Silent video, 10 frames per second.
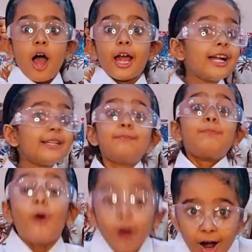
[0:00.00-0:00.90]
It
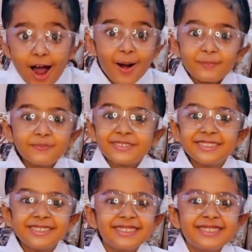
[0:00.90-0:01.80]
popped!
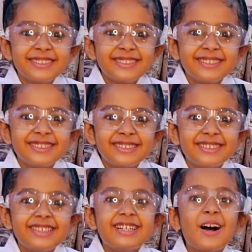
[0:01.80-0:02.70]

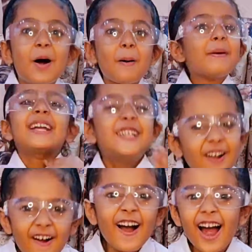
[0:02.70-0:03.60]
Oh my
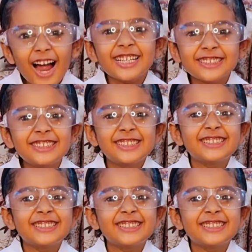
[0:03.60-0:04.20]
gosh!